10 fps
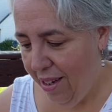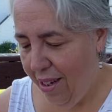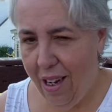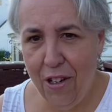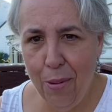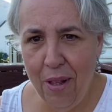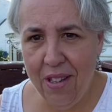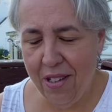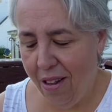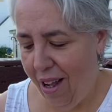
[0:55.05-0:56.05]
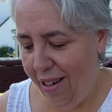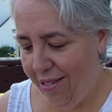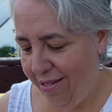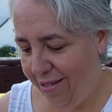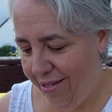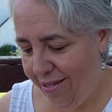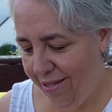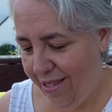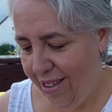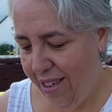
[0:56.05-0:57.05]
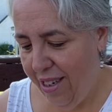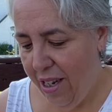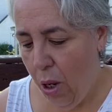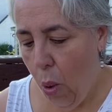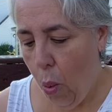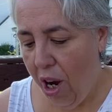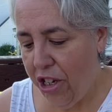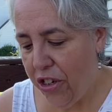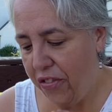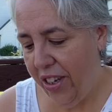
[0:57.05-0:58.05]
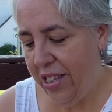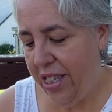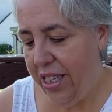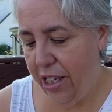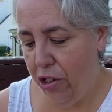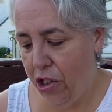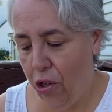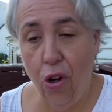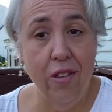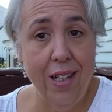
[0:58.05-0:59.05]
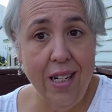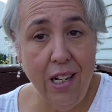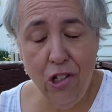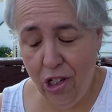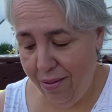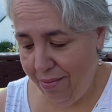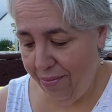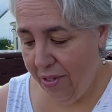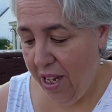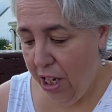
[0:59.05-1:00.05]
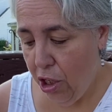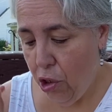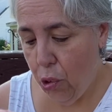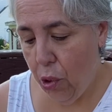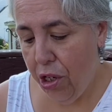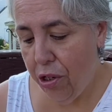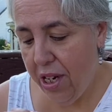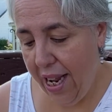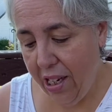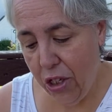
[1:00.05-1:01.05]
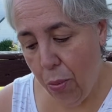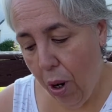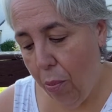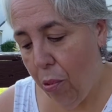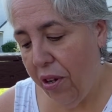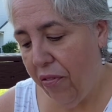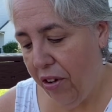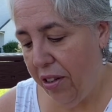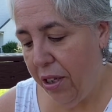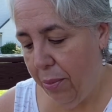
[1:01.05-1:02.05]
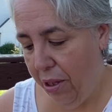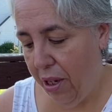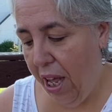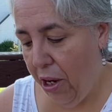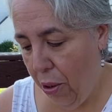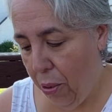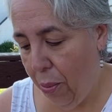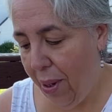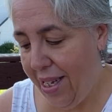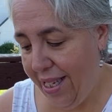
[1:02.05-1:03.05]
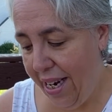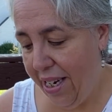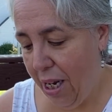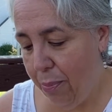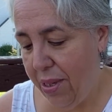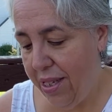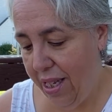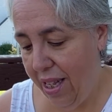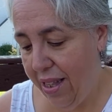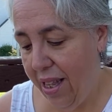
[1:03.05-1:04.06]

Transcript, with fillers: I talk about this a lot. Why should fancy dinners get all the attention? Enjoy your next Smart Point friendly meal at home by setting up a scene